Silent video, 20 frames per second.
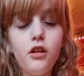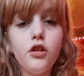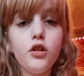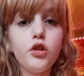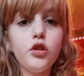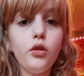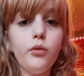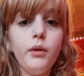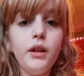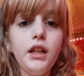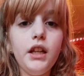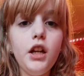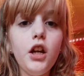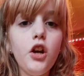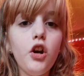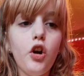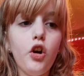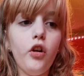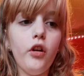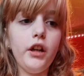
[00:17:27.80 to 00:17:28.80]
So we
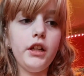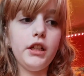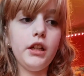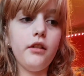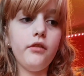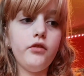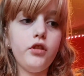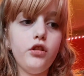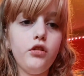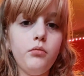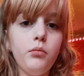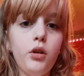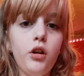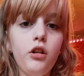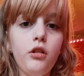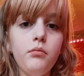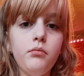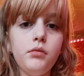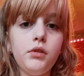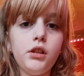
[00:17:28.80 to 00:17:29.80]
didn't always have two
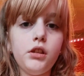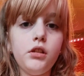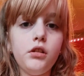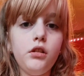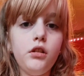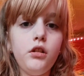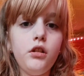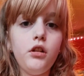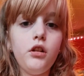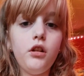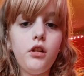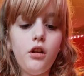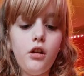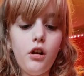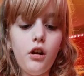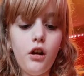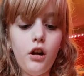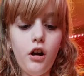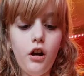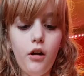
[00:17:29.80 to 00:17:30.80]
moms
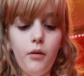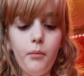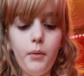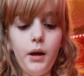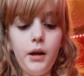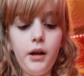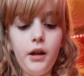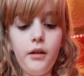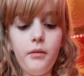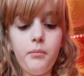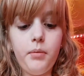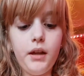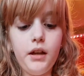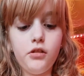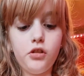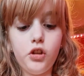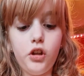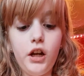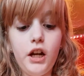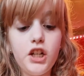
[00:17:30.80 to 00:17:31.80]
um, my
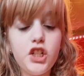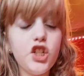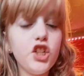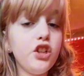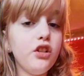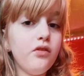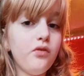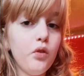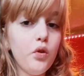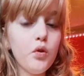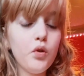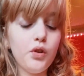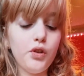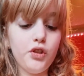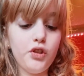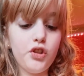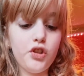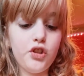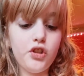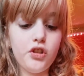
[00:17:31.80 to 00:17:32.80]
parents are actually
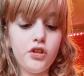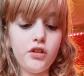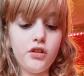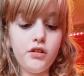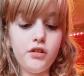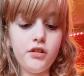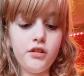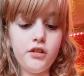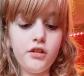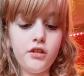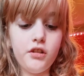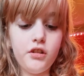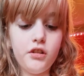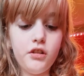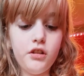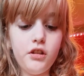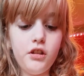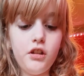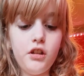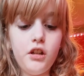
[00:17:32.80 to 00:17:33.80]
divorced.
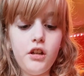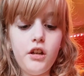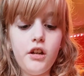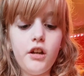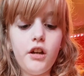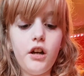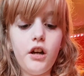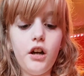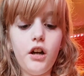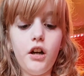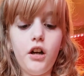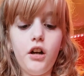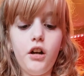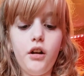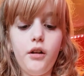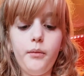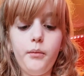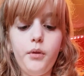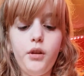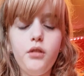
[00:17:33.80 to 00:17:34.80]

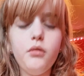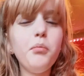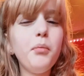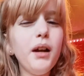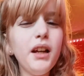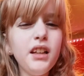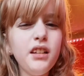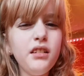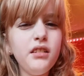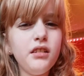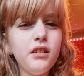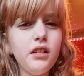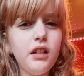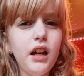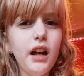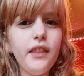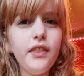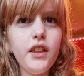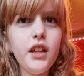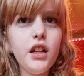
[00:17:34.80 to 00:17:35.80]
Um, you might,
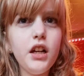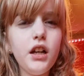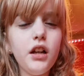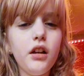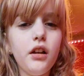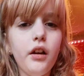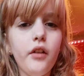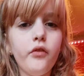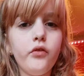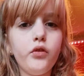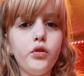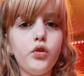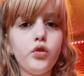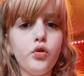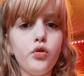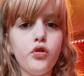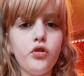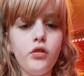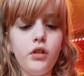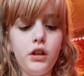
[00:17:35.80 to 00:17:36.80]
I think I have
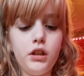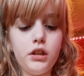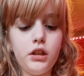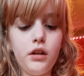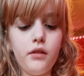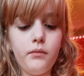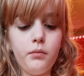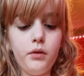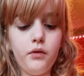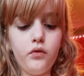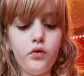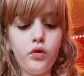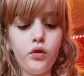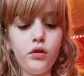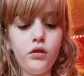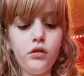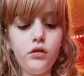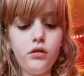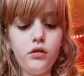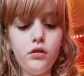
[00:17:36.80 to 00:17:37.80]
told you guys that before.
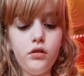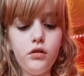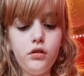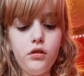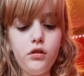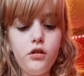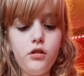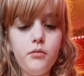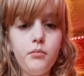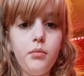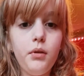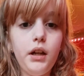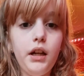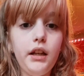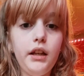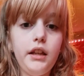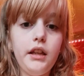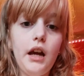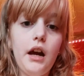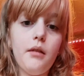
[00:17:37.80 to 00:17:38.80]
But
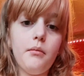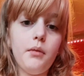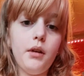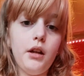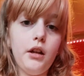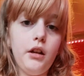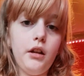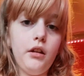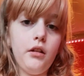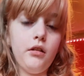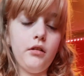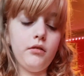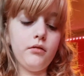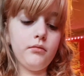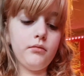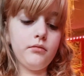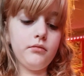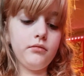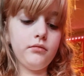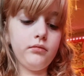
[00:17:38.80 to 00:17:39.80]
yeah, my
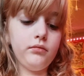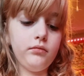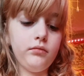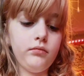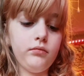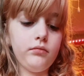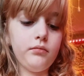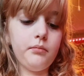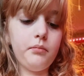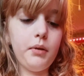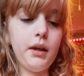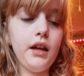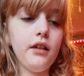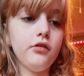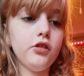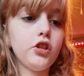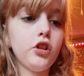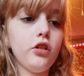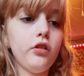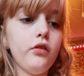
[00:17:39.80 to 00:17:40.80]

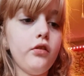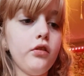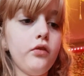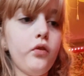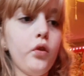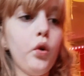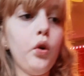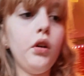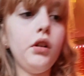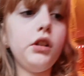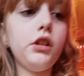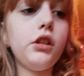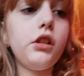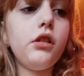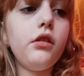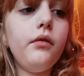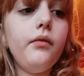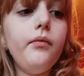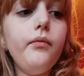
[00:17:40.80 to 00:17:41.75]
parents are divorced.